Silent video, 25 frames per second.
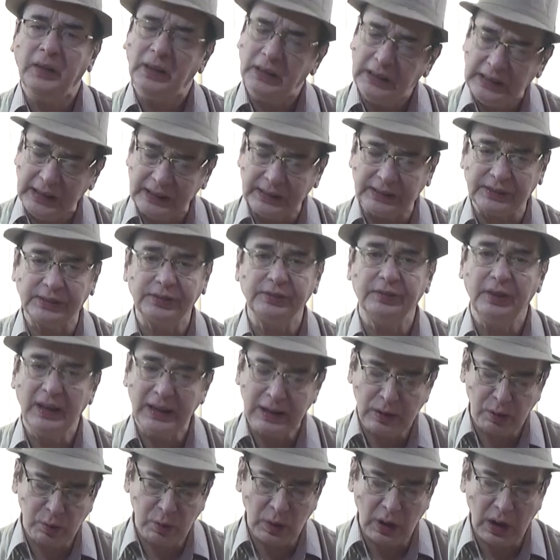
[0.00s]
Yes,
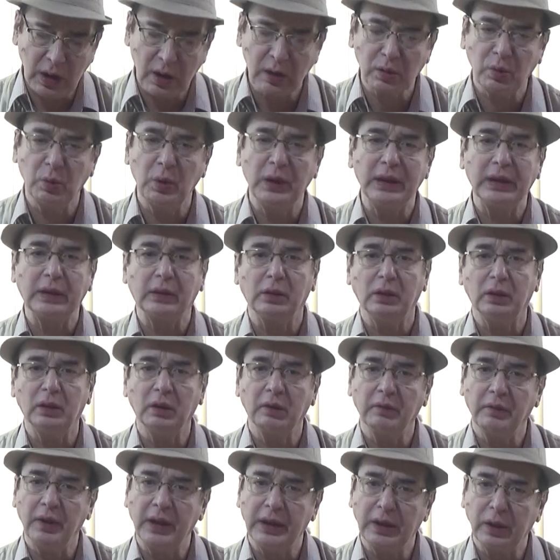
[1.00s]
where you are going
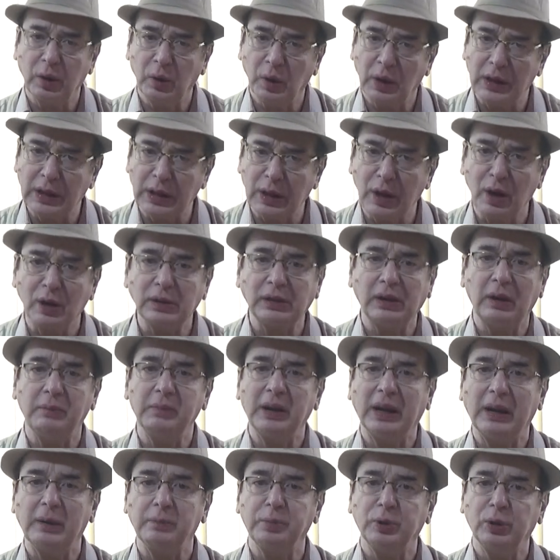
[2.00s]
wrong, where you are not
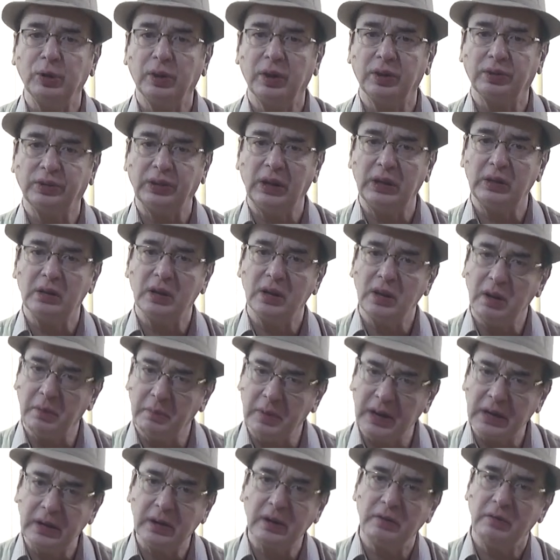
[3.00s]
coming up to the standard, the
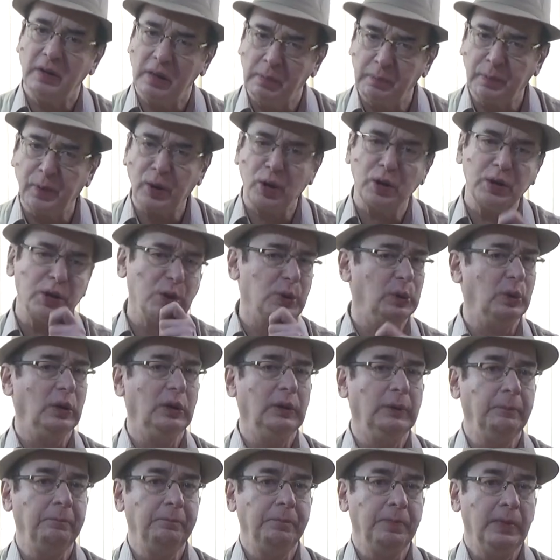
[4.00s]
mentor will prod you
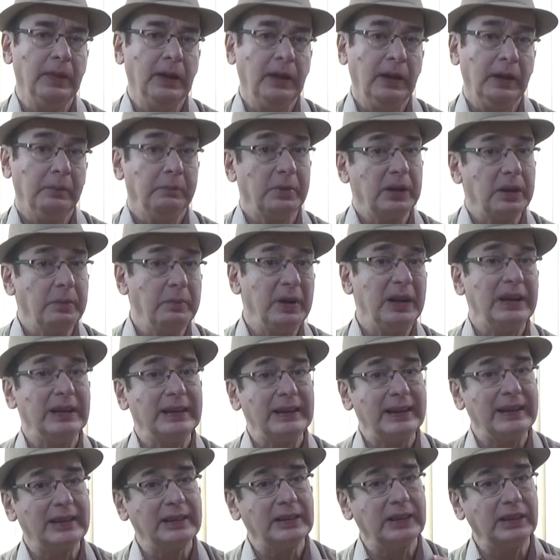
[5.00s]
but the
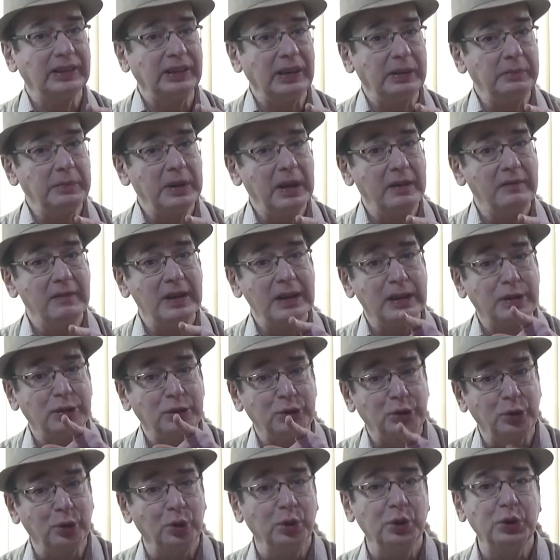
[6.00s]
mentor at the same time will
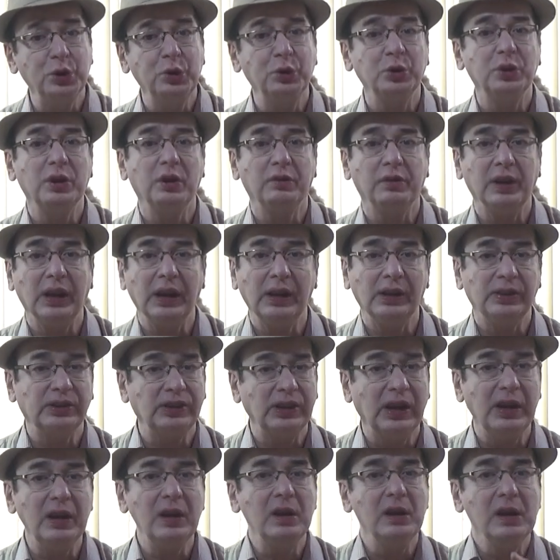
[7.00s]
show you the way and
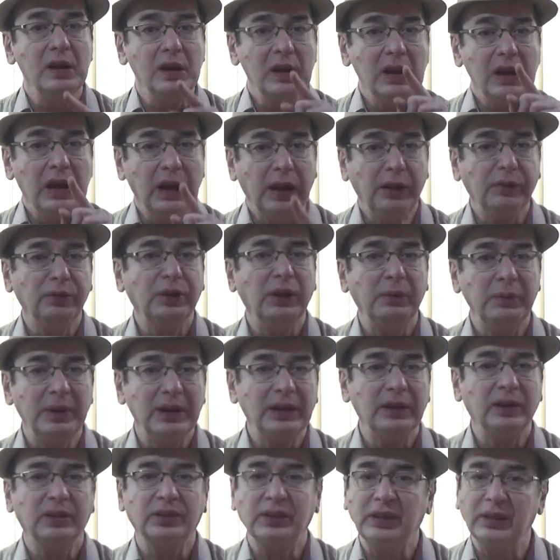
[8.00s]
say, if the
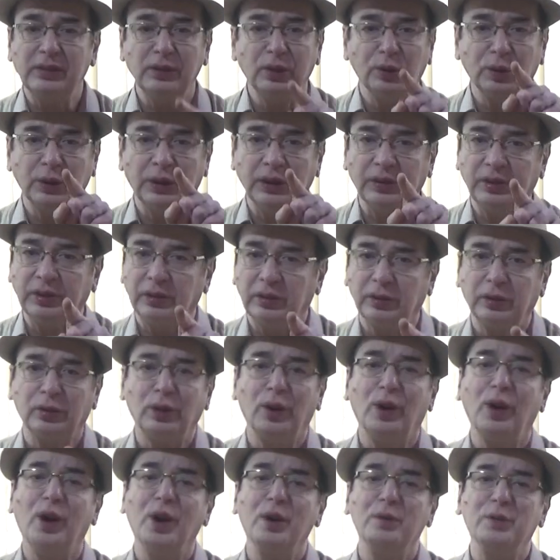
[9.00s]
mentor says, no, this is
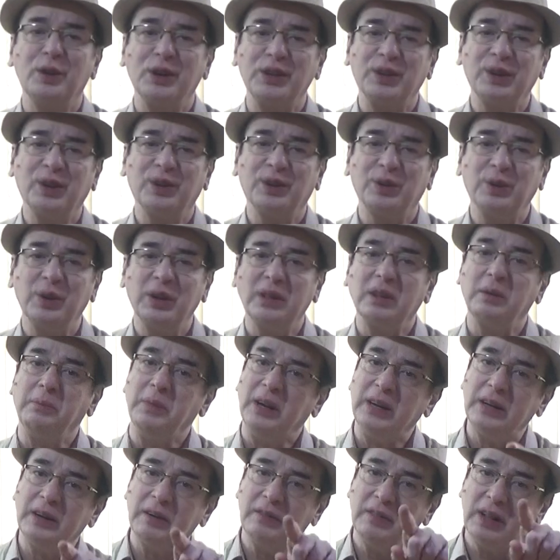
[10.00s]
wrong, what you are doing, the
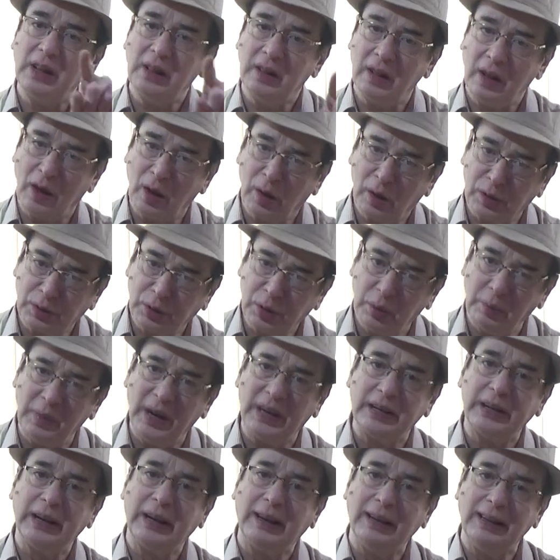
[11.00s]
mentor will
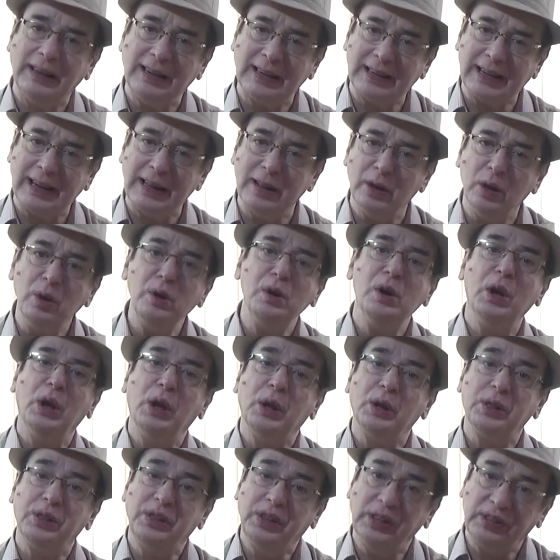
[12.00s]
automatically tell you,
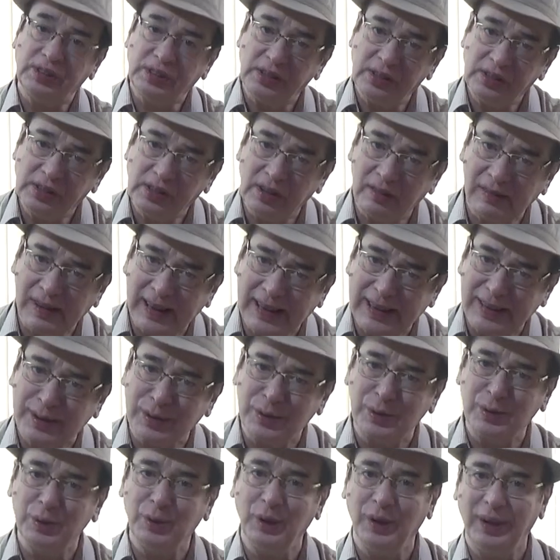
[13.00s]
this is the way
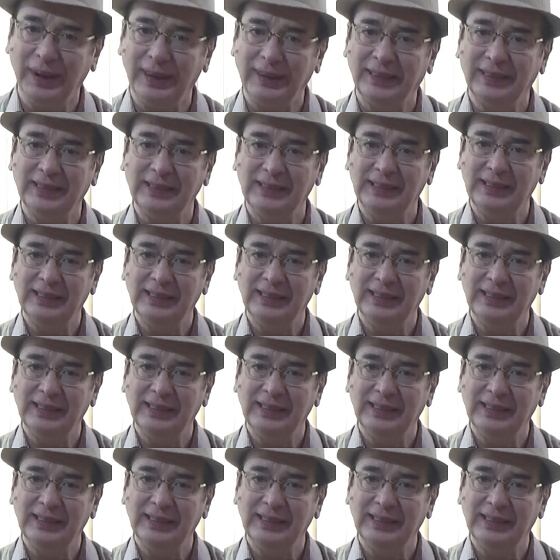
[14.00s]
to do it.